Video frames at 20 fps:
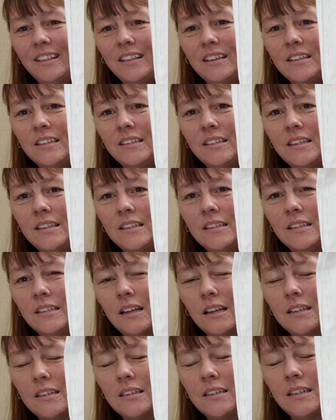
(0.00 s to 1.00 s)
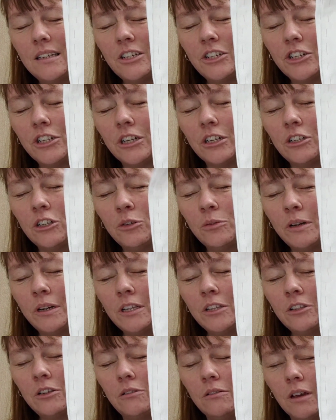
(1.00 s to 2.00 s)
This is stitched on
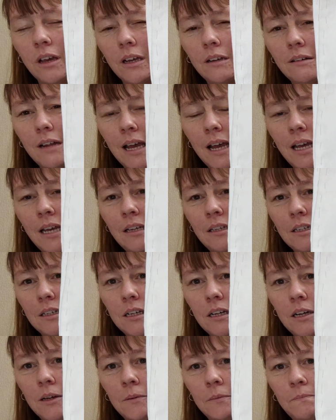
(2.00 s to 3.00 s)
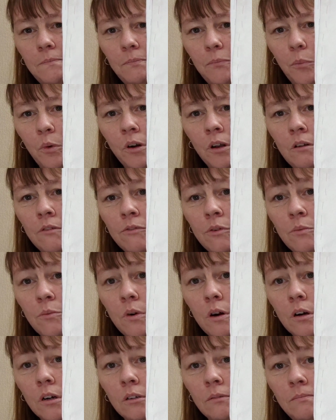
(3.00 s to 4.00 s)
22 count Ada,
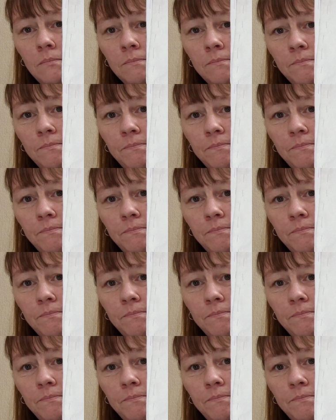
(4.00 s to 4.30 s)
1/1.